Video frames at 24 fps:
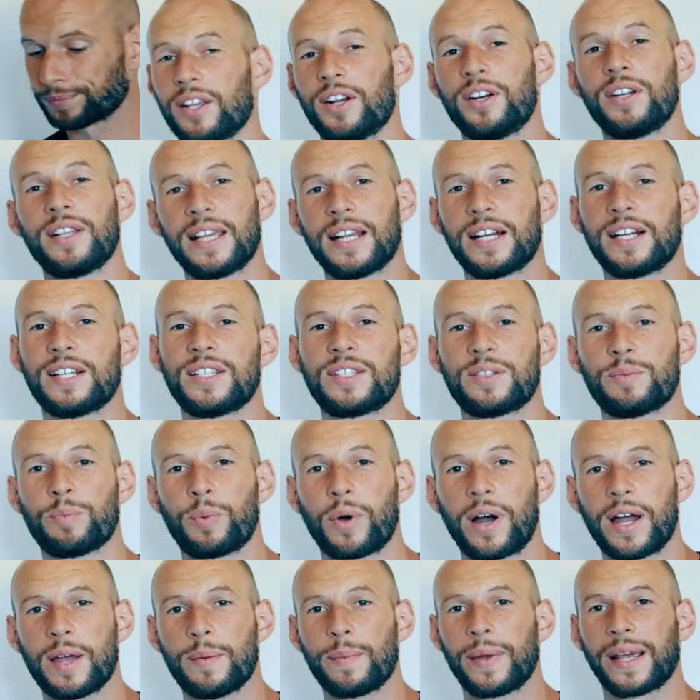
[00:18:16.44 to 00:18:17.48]
The only areas the
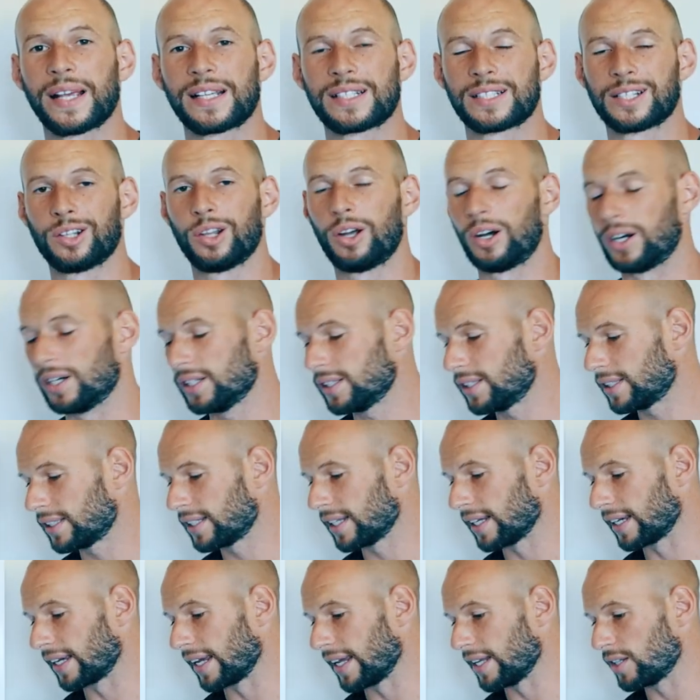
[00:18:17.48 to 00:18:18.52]
BioMax
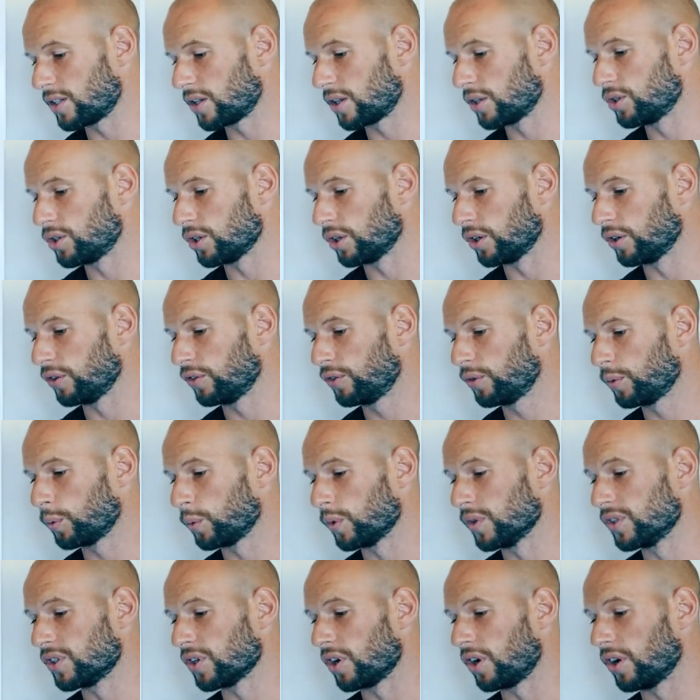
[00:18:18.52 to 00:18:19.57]
lost against the Joovv
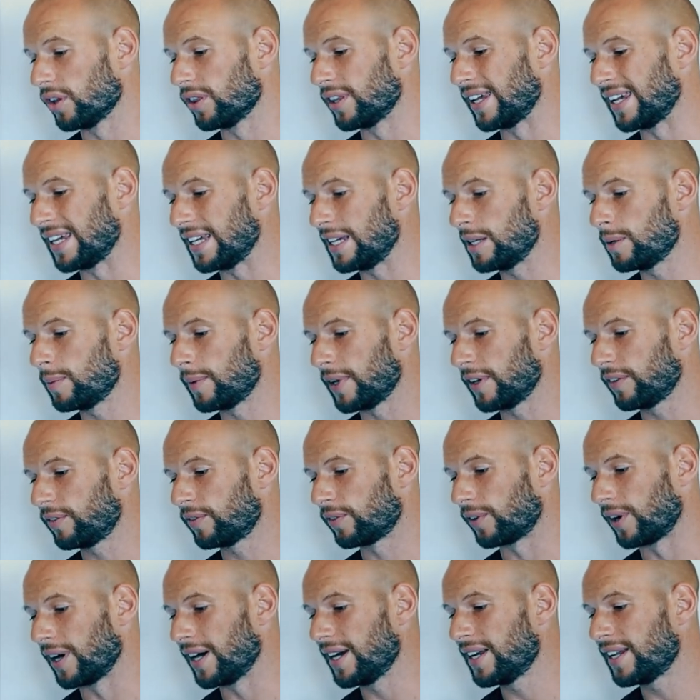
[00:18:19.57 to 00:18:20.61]
was on the EMF
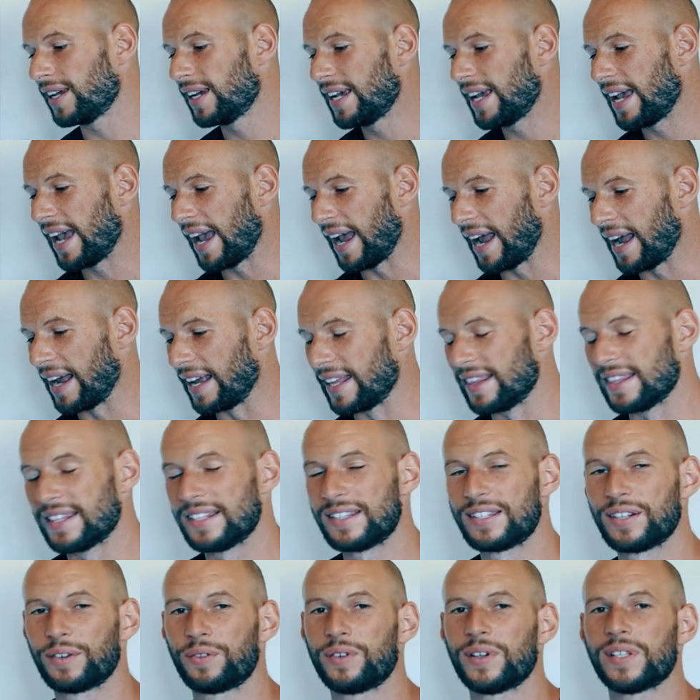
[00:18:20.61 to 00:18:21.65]
front, and the
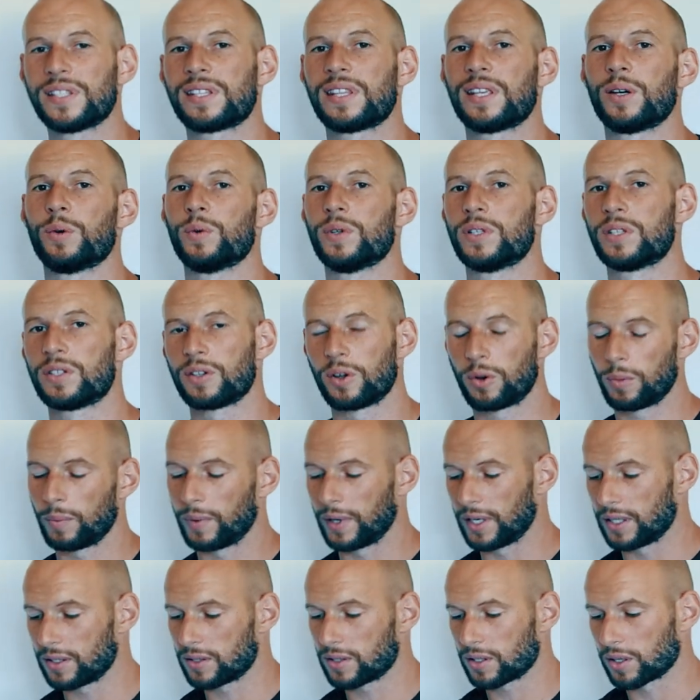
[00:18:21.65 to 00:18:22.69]
difference there was so
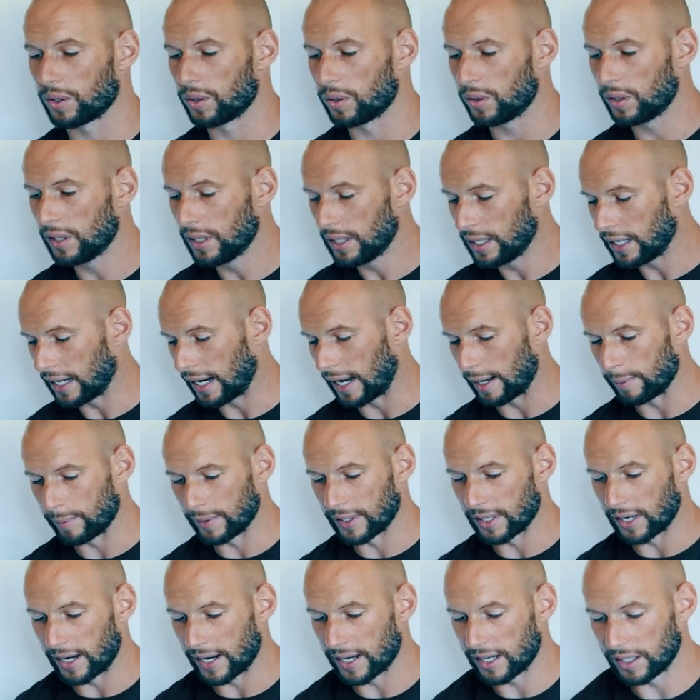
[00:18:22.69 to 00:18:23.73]
minuscule. I
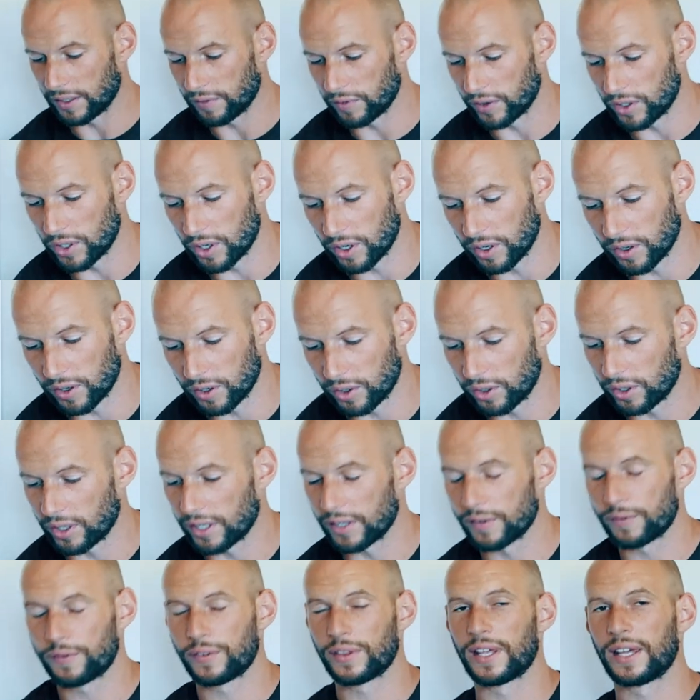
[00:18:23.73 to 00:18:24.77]
mean, I don't even know
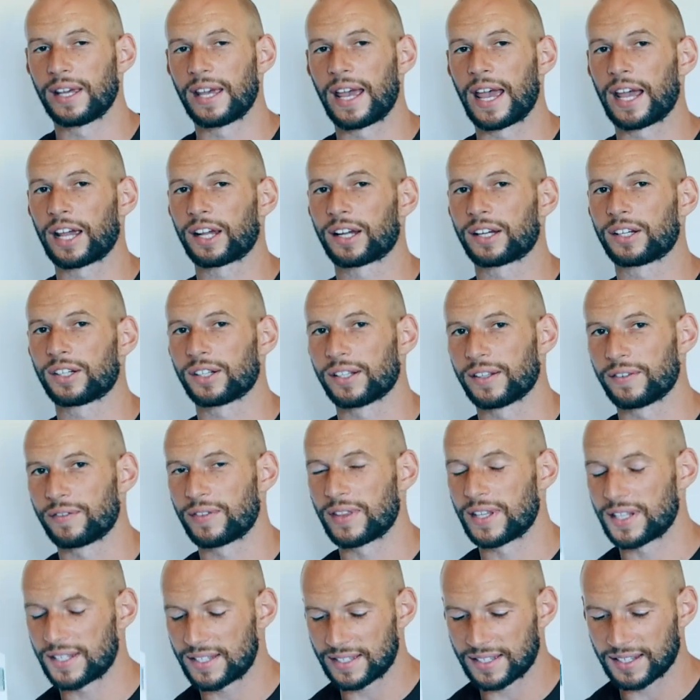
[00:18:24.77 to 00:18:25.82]
if
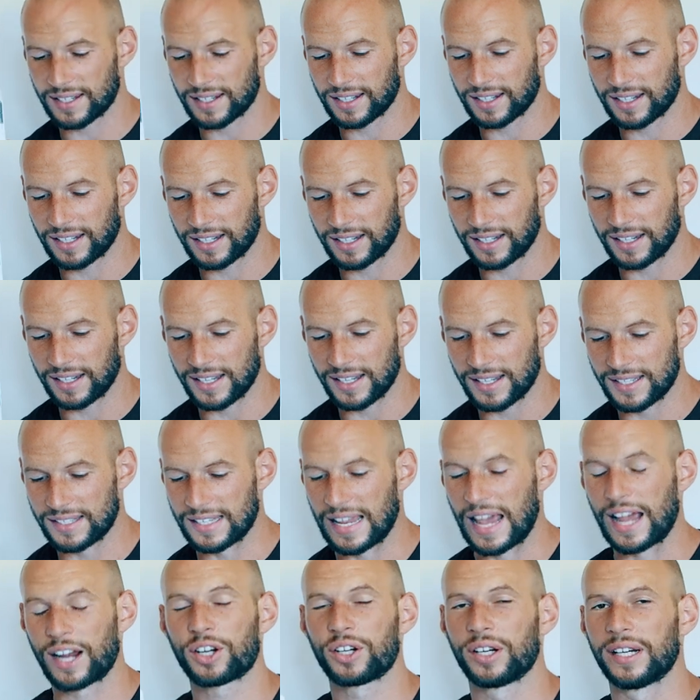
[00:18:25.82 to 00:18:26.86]
this
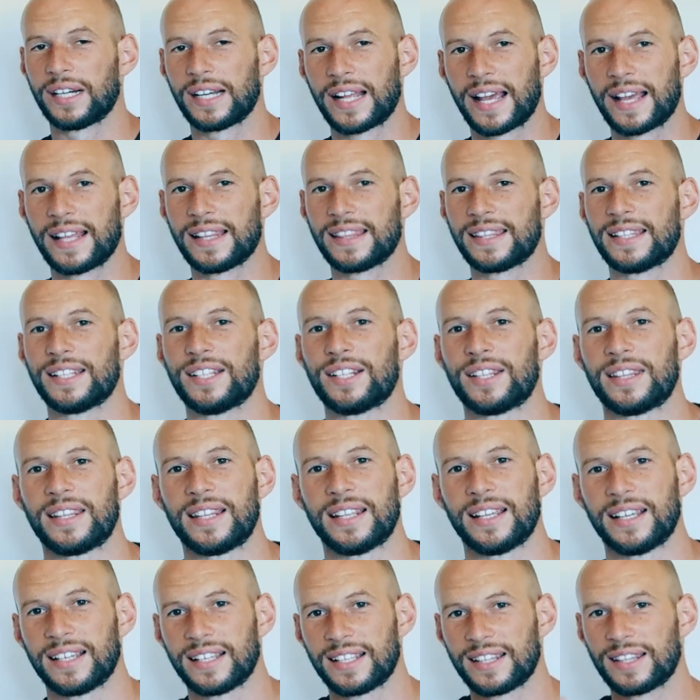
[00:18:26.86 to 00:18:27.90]
is accurate at
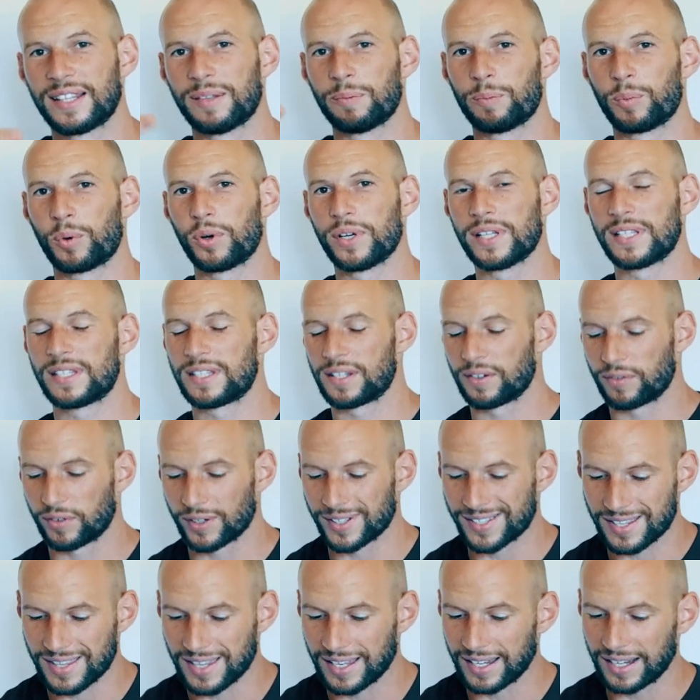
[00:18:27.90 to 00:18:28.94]
the points
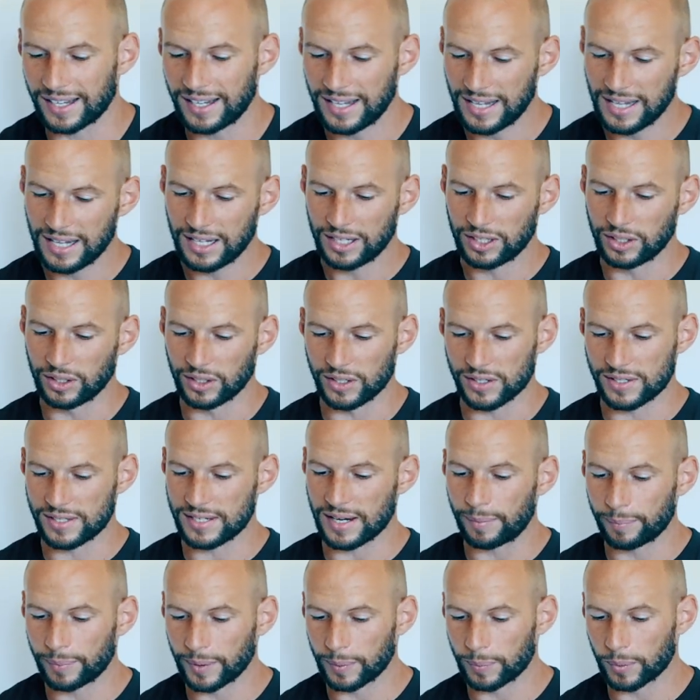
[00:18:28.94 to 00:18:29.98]
difference there. You know,
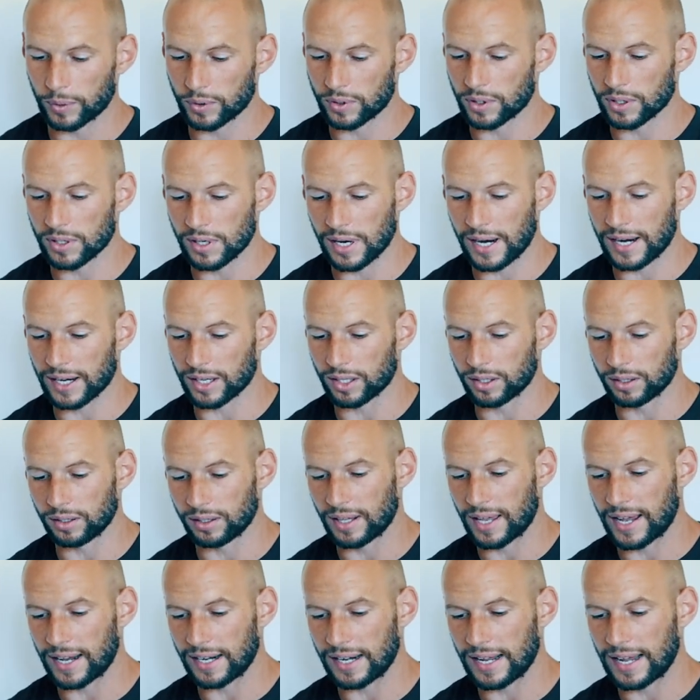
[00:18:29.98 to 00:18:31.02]
some people could argue
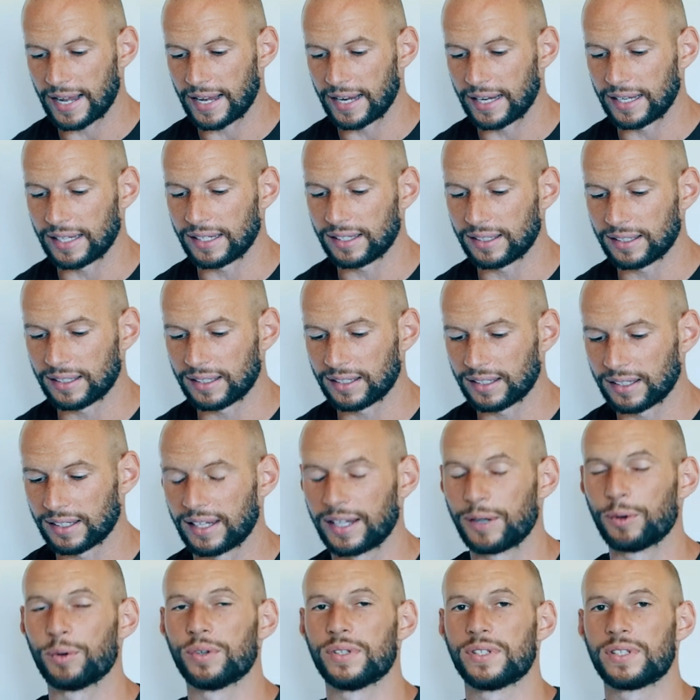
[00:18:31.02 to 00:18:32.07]
that, hey,
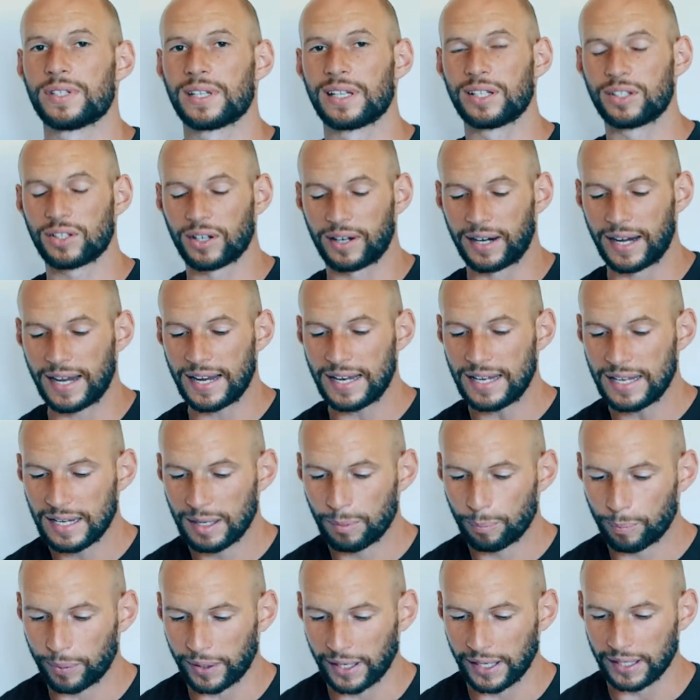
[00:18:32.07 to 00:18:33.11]
it was a tie,
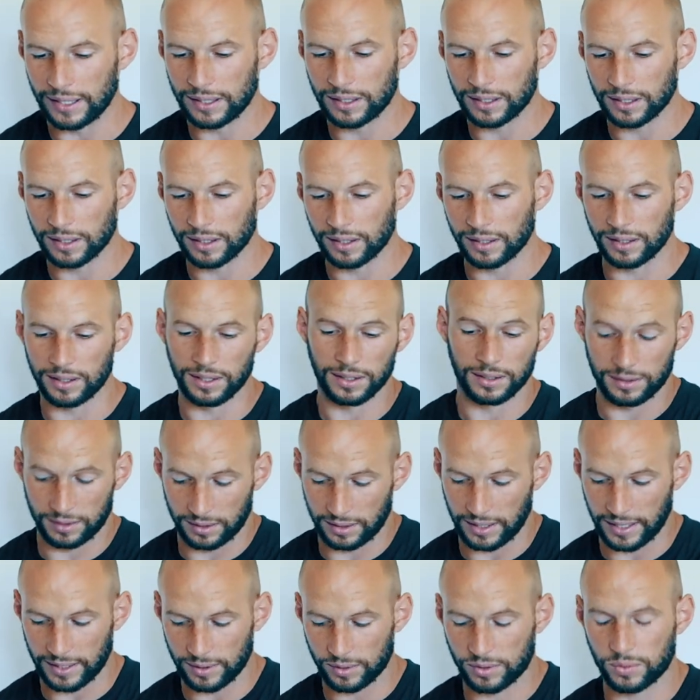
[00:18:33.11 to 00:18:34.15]
but
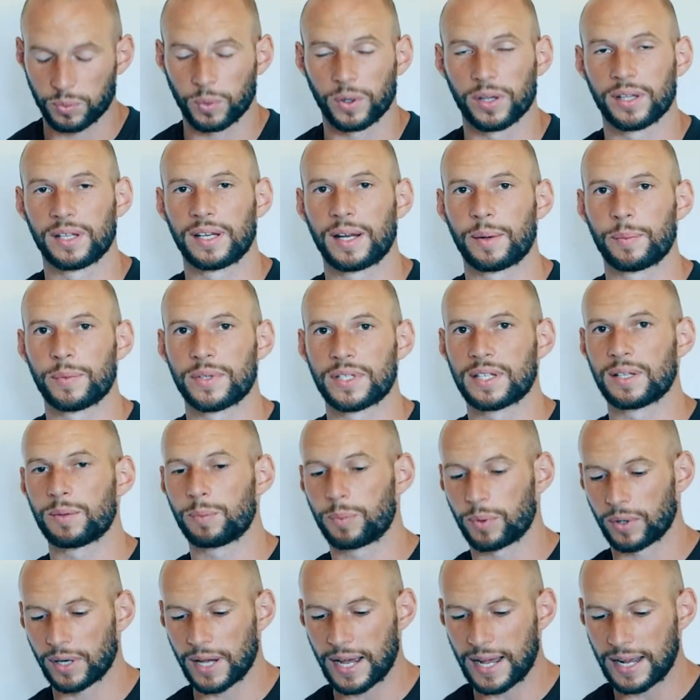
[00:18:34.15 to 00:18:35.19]
that's what the numbers
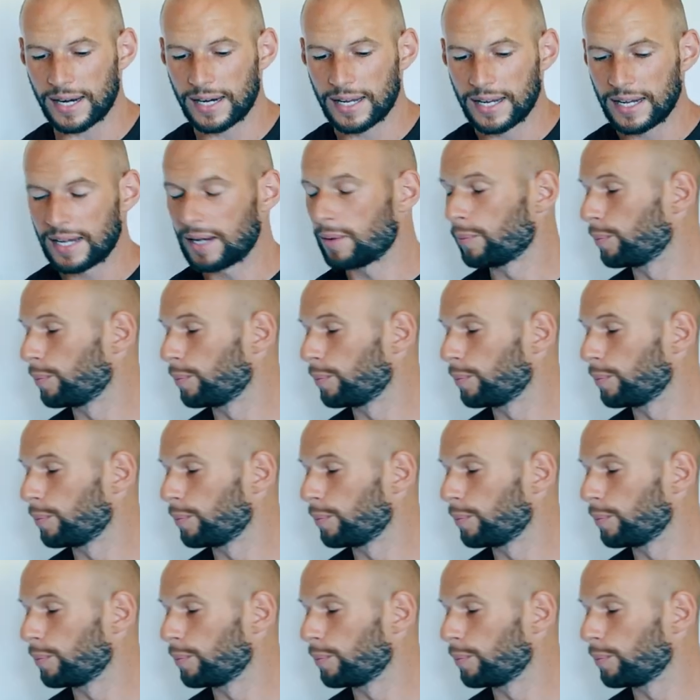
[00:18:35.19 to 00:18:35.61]
did put out.